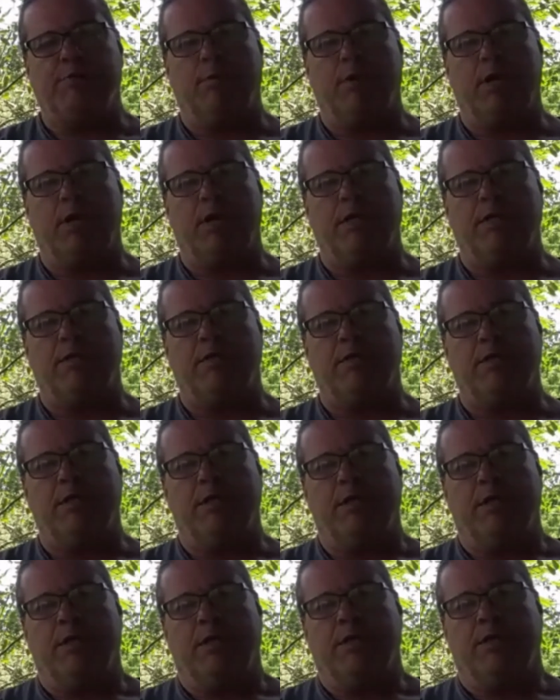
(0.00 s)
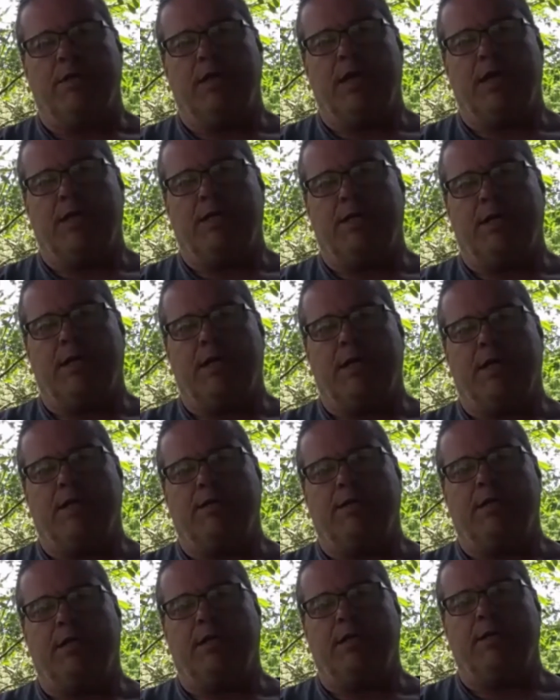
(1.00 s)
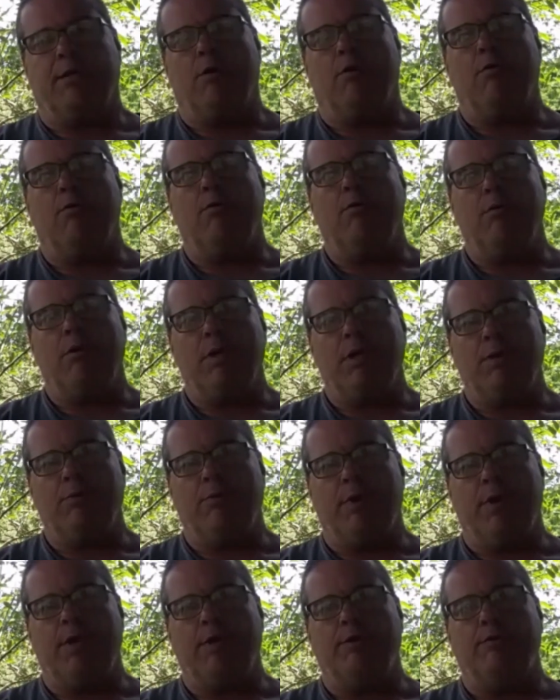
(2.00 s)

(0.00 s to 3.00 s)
arts that are done only when you